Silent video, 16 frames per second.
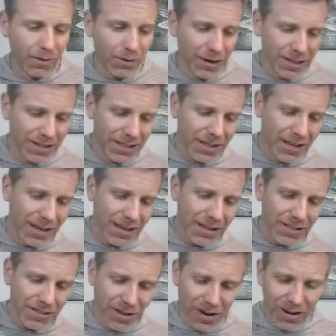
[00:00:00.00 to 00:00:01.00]
What is he
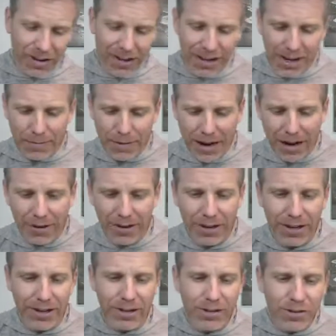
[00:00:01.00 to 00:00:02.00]
talking about
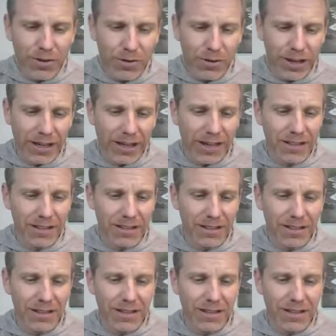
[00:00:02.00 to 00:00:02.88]
doing? He's